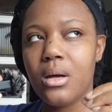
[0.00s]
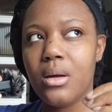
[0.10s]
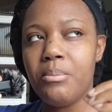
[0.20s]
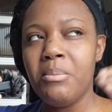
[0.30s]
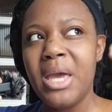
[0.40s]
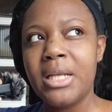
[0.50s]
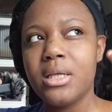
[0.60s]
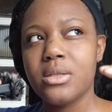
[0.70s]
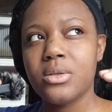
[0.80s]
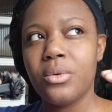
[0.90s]
made
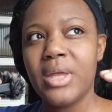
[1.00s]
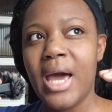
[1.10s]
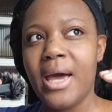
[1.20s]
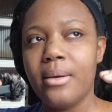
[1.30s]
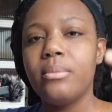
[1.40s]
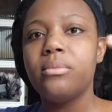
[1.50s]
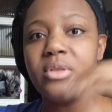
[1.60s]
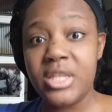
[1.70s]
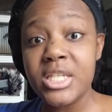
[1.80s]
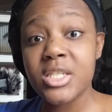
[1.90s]
it so that
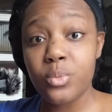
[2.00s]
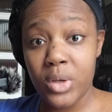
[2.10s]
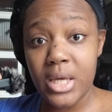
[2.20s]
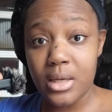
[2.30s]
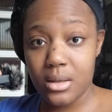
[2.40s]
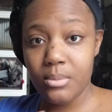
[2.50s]
this week,